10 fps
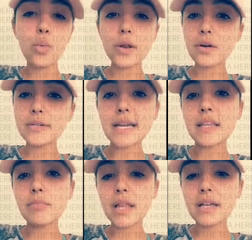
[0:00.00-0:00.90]
We don't take
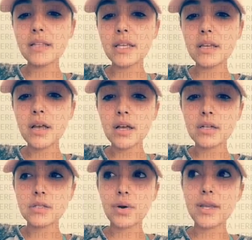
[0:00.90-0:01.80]
them lightly,
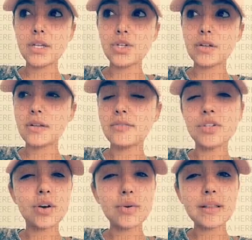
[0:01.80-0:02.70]
so he shouldn't have
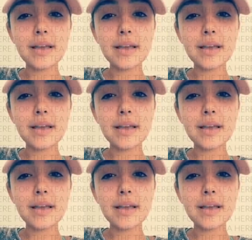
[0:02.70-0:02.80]
showed it